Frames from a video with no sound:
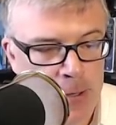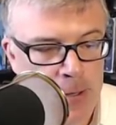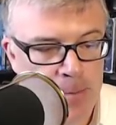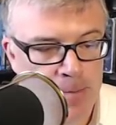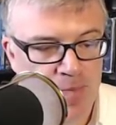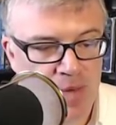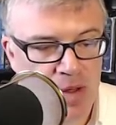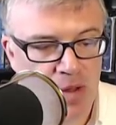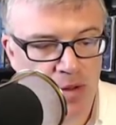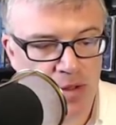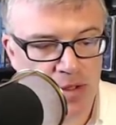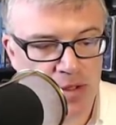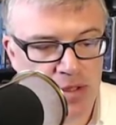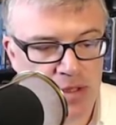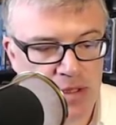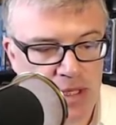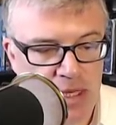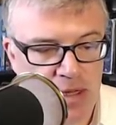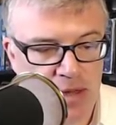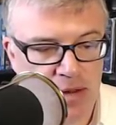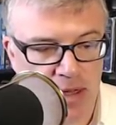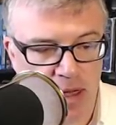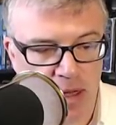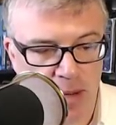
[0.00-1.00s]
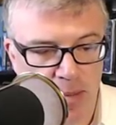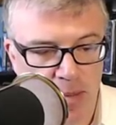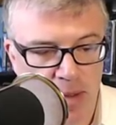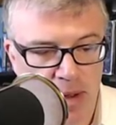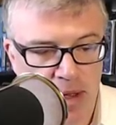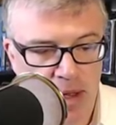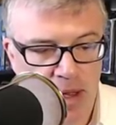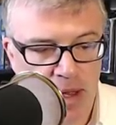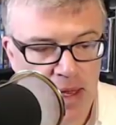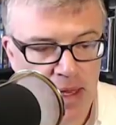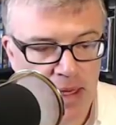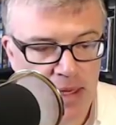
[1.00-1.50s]
you'll see them
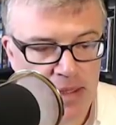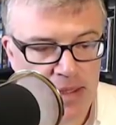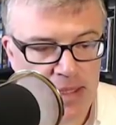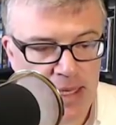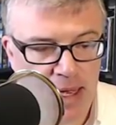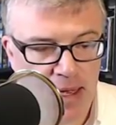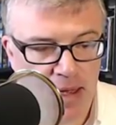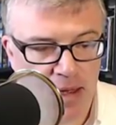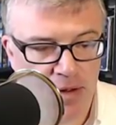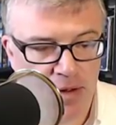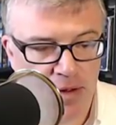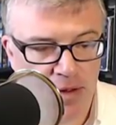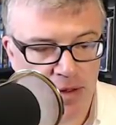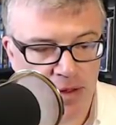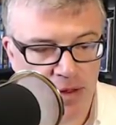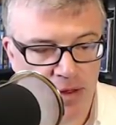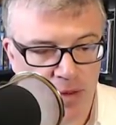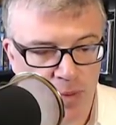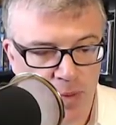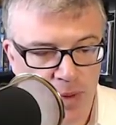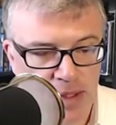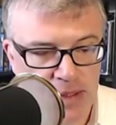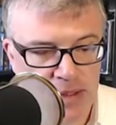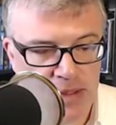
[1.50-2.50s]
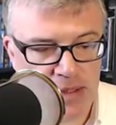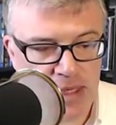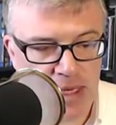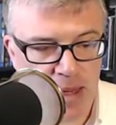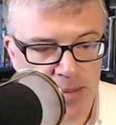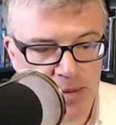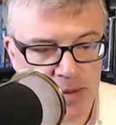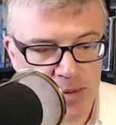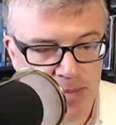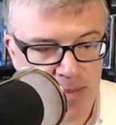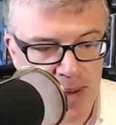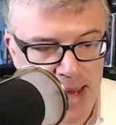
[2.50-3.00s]
take 3
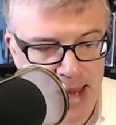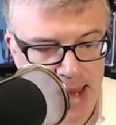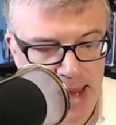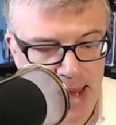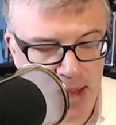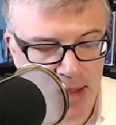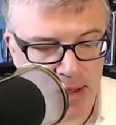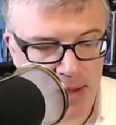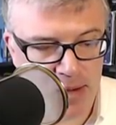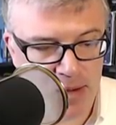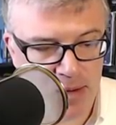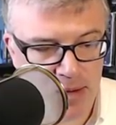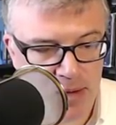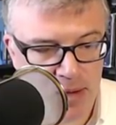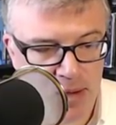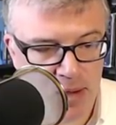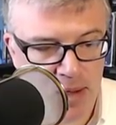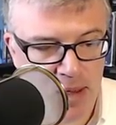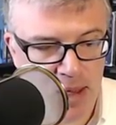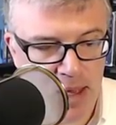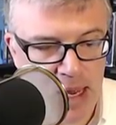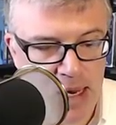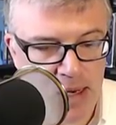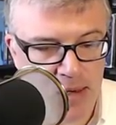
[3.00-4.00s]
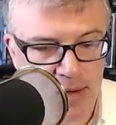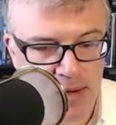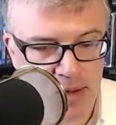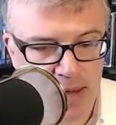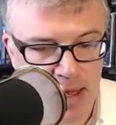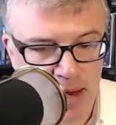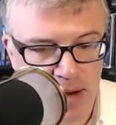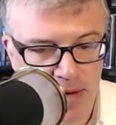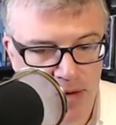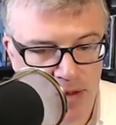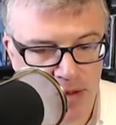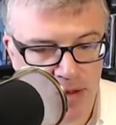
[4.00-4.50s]
steps back and
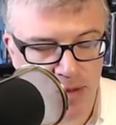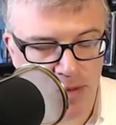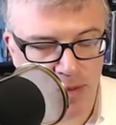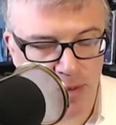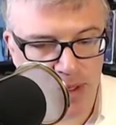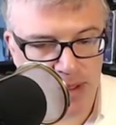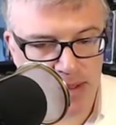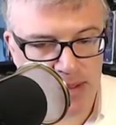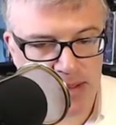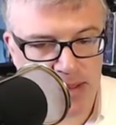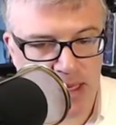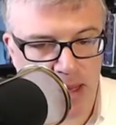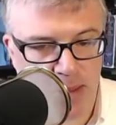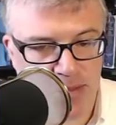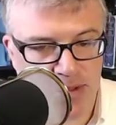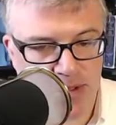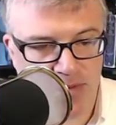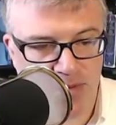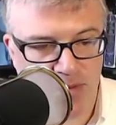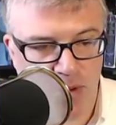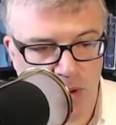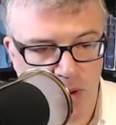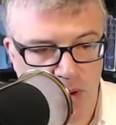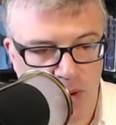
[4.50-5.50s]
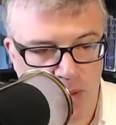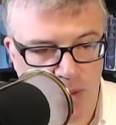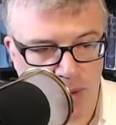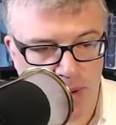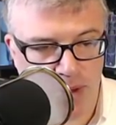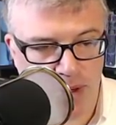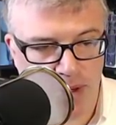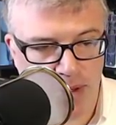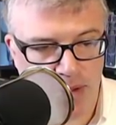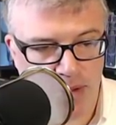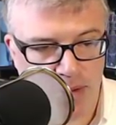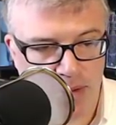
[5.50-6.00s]
then 3 steps
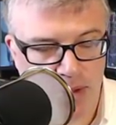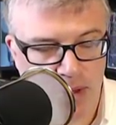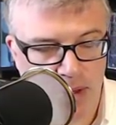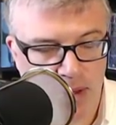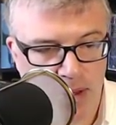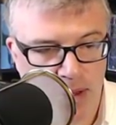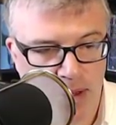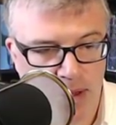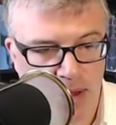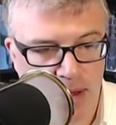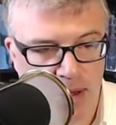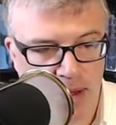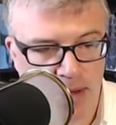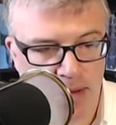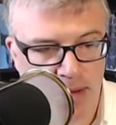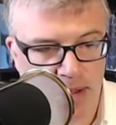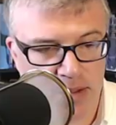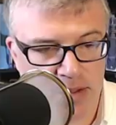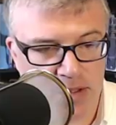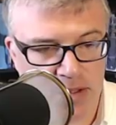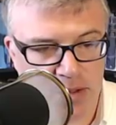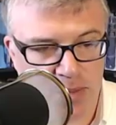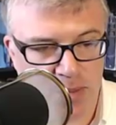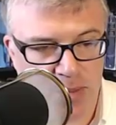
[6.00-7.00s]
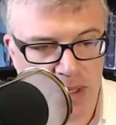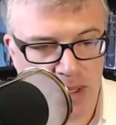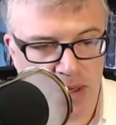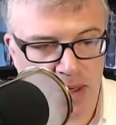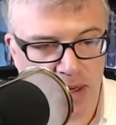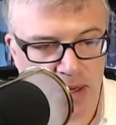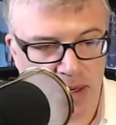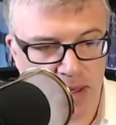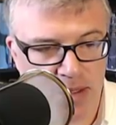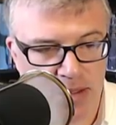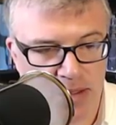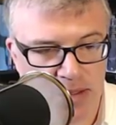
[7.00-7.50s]
forward. This is
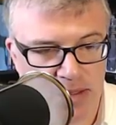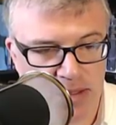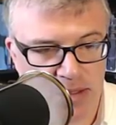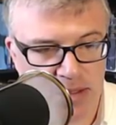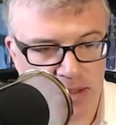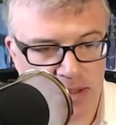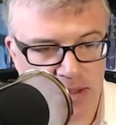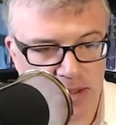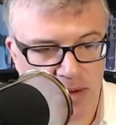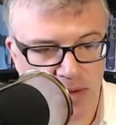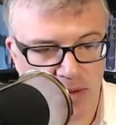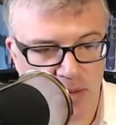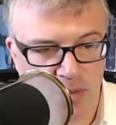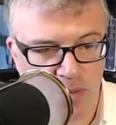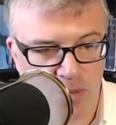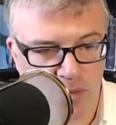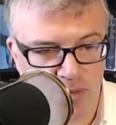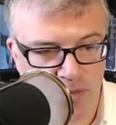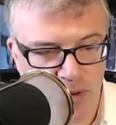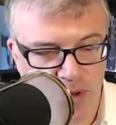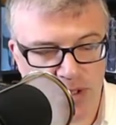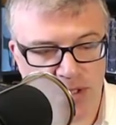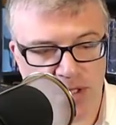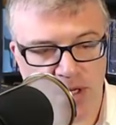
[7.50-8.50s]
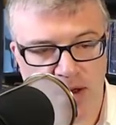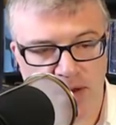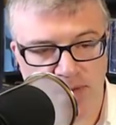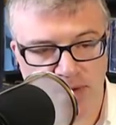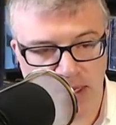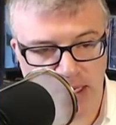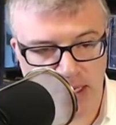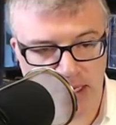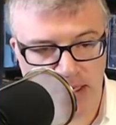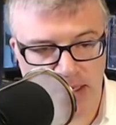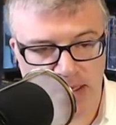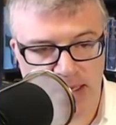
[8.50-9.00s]
because, first
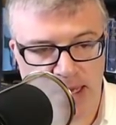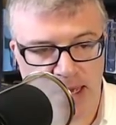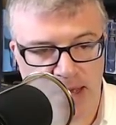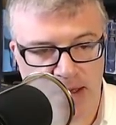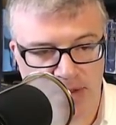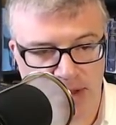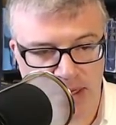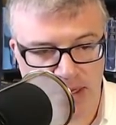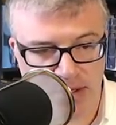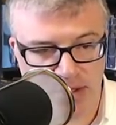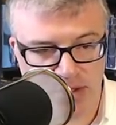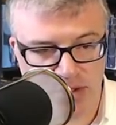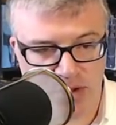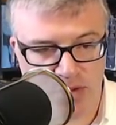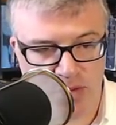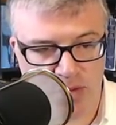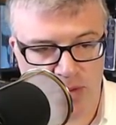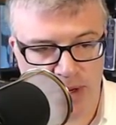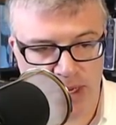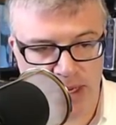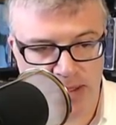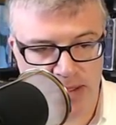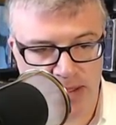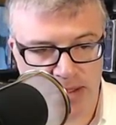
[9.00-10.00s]
off, you need to take these 3